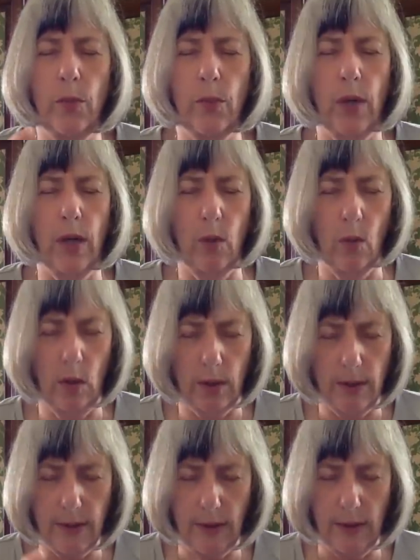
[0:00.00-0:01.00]
bring? What
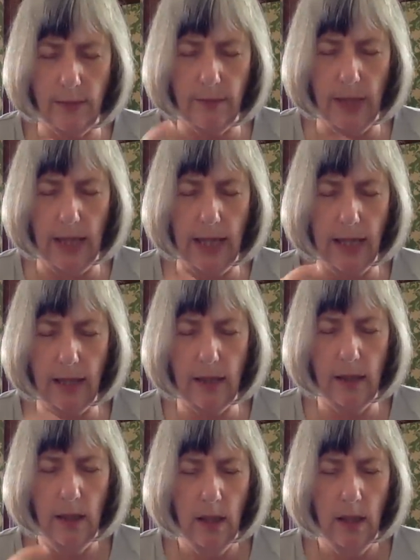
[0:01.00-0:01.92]
does this mark?